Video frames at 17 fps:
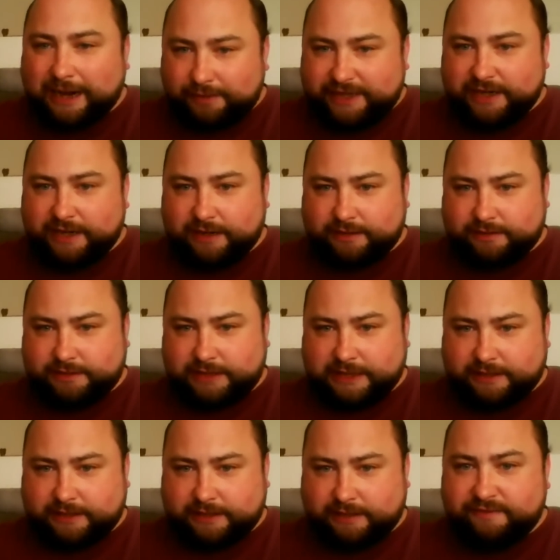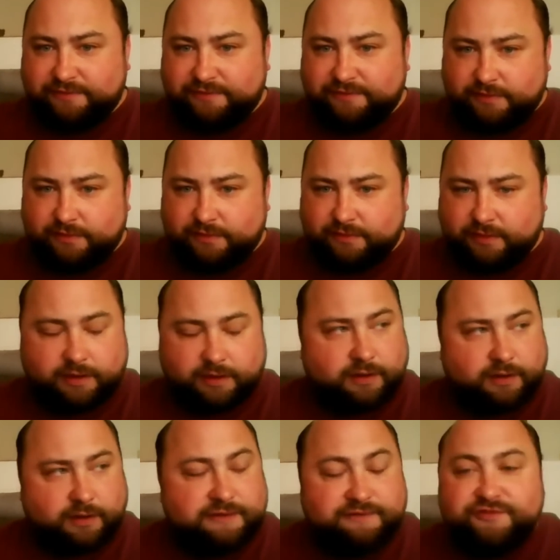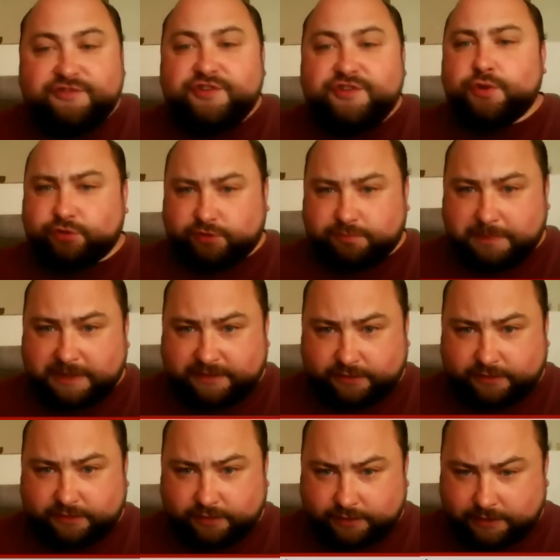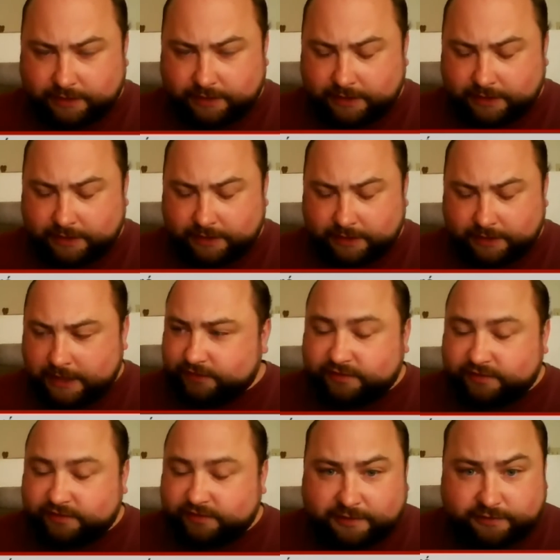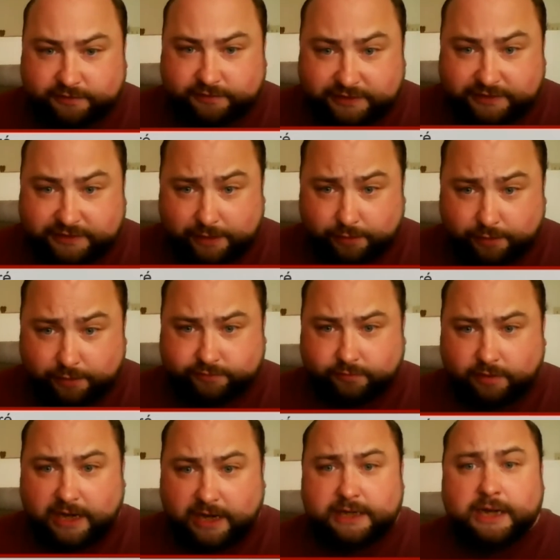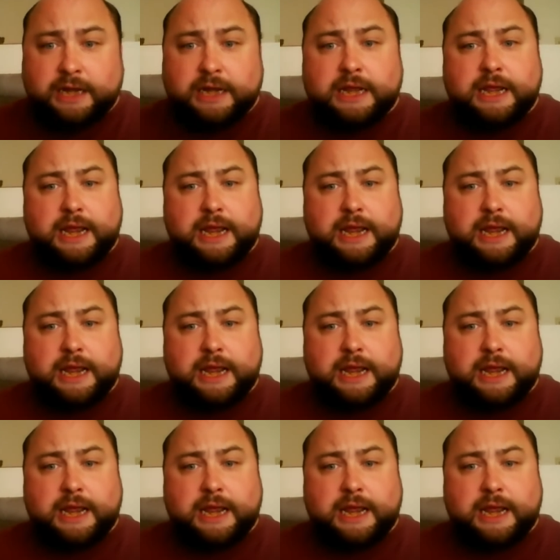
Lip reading: area infused by the substance of chaos, right?